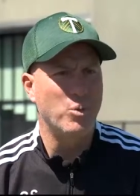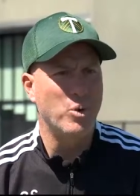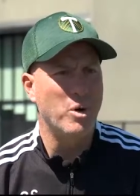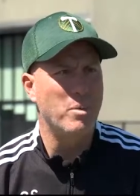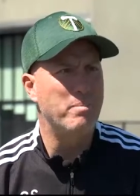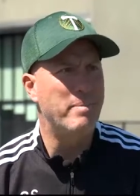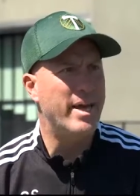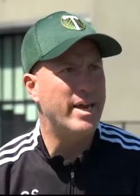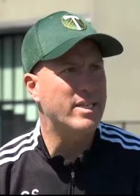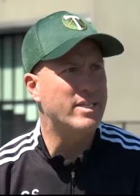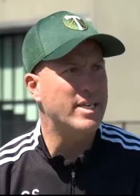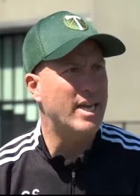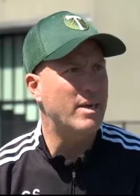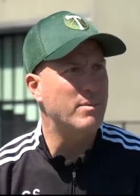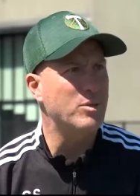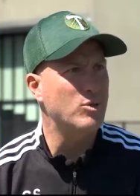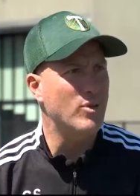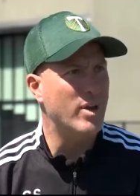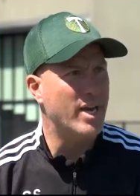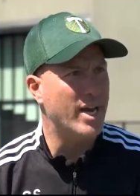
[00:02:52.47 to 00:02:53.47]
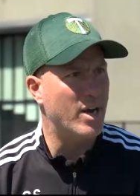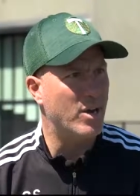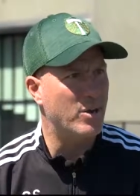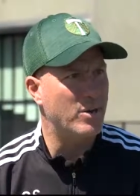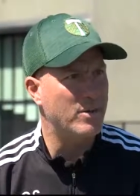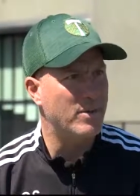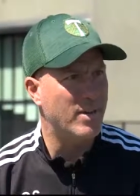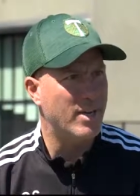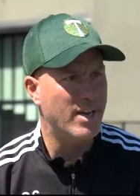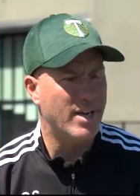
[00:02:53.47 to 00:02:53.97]
we're better times right now.
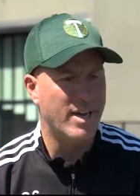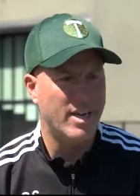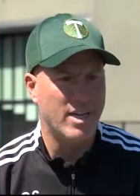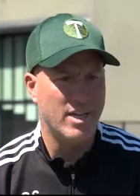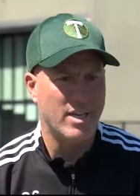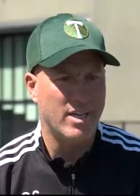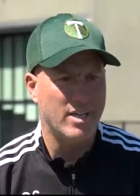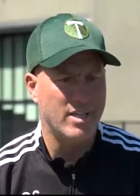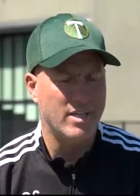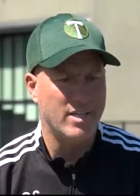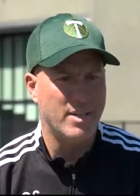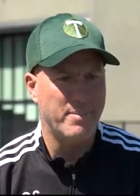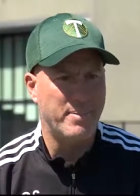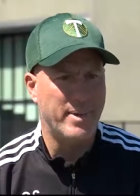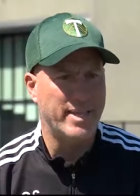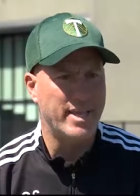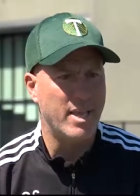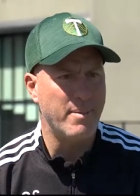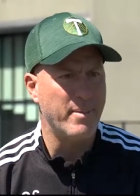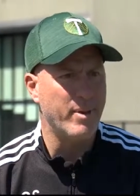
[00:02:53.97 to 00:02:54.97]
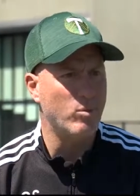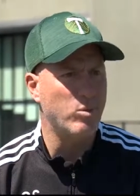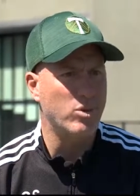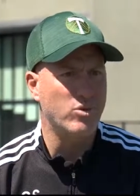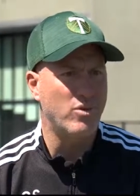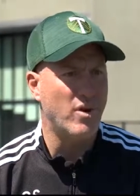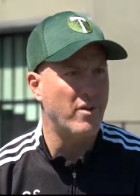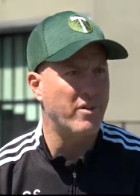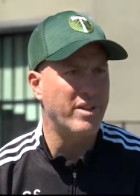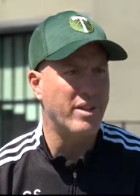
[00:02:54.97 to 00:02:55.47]
Uh, the pandemic
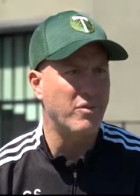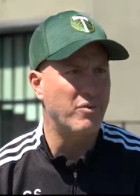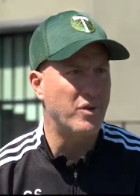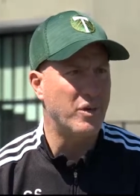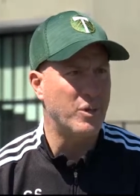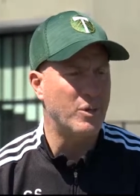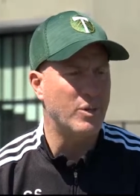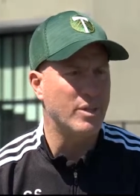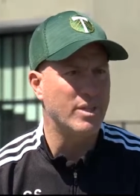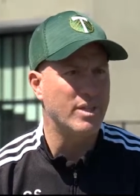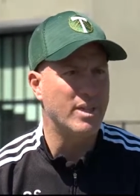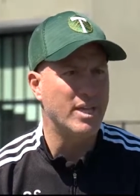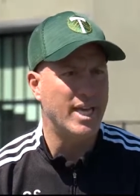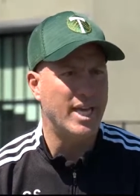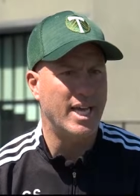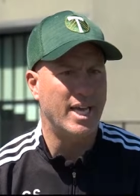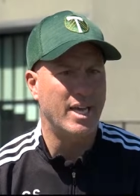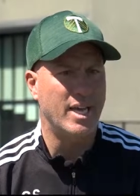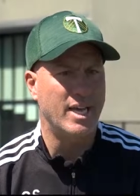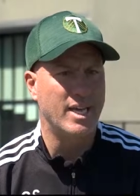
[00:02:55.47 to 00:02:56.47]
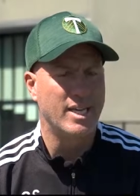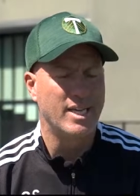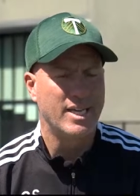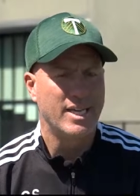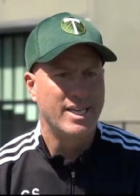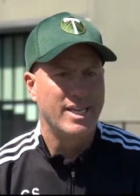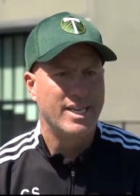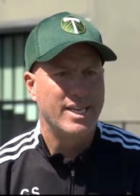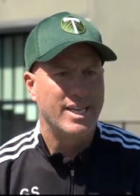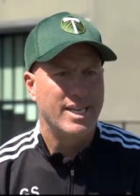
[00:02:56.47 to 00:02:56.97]
was very difficult. Uh,
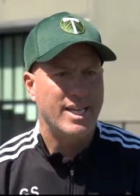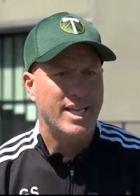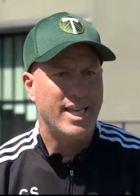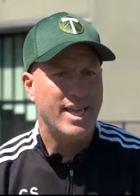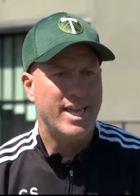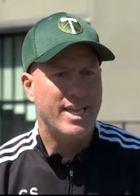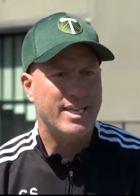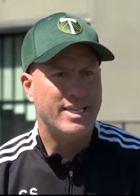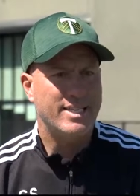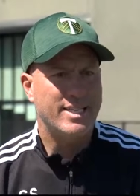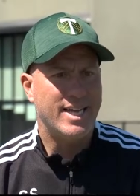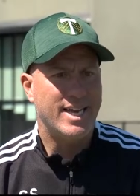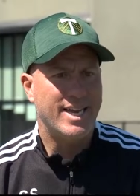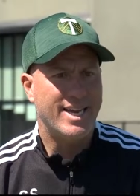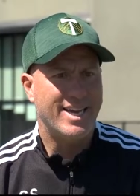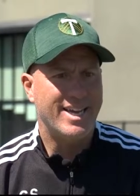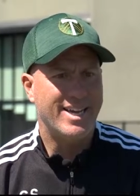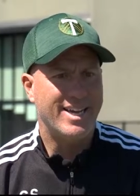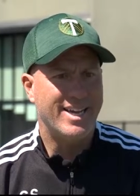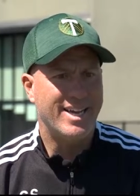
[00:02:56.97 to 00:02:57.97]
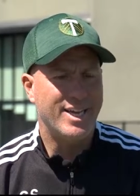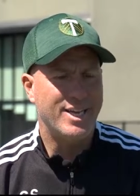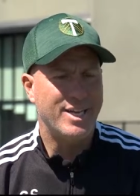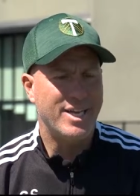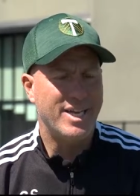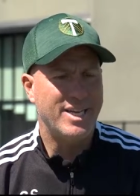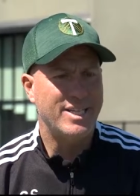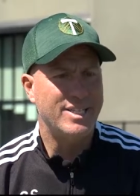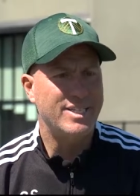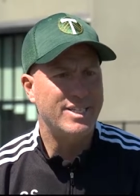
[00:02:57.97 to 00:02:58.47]
and, uh,
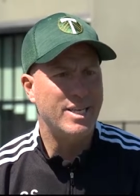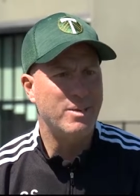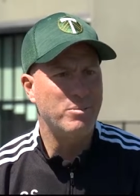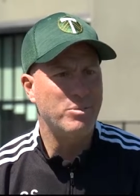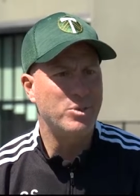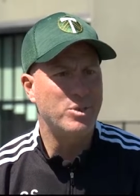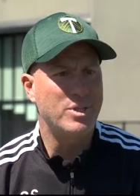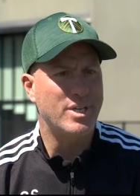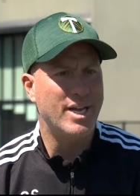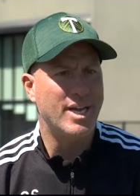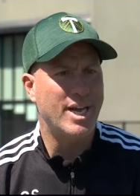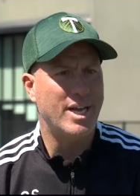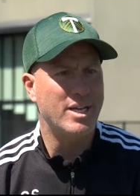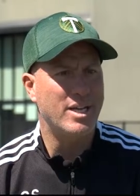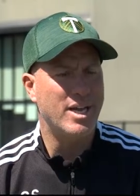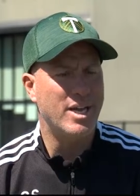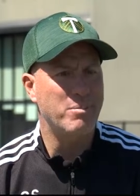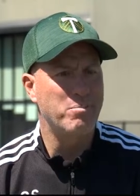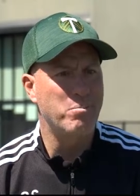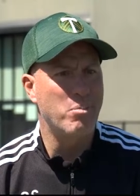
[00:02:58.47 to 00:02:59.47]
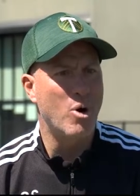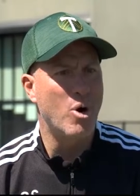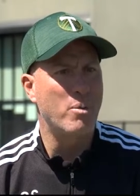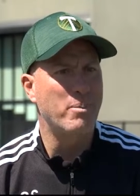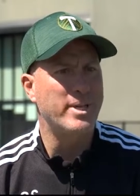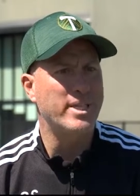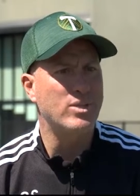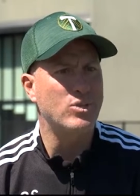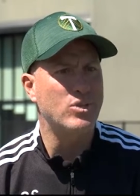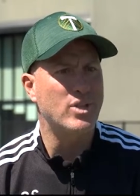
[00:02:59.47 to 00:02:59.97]
and, and, it seems uh, and,
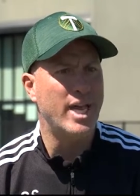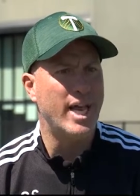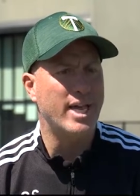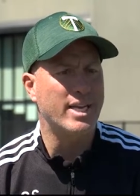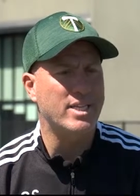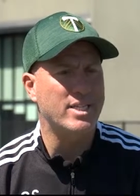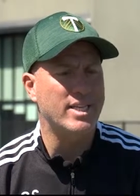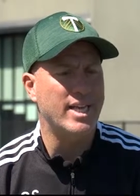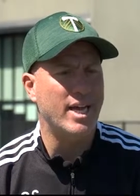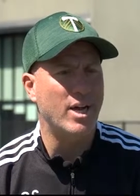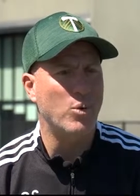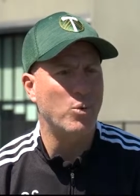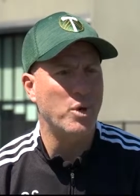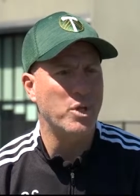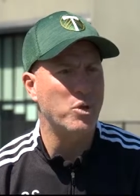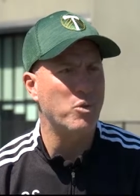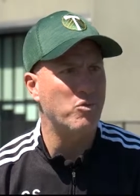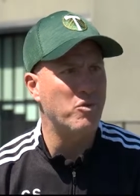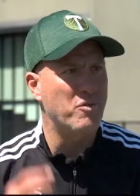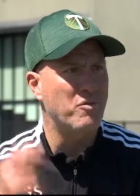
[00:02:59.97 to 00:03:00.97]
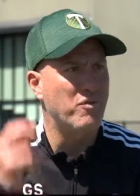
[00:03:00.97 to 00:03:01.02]
moments that uh, when you